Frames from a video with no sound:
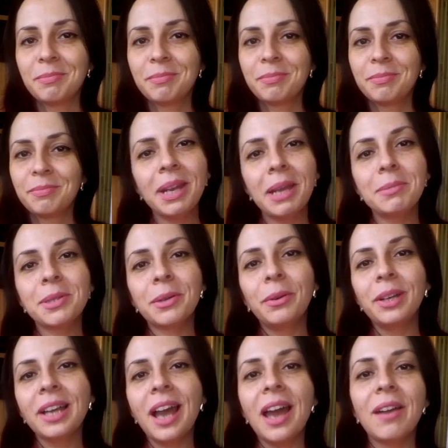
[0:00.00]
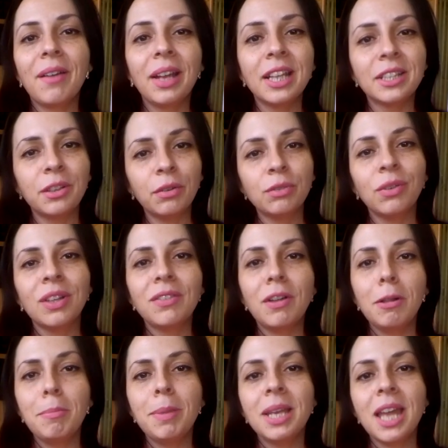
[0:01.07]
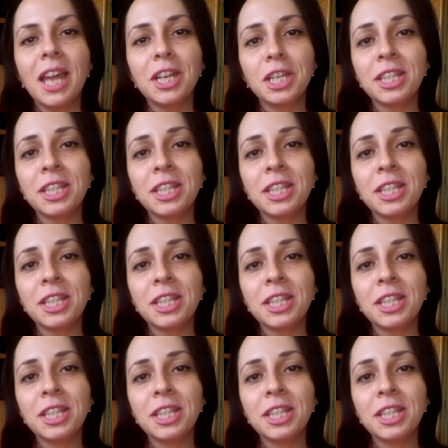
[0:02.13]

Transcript: Hi, my name is Olga, I run a software development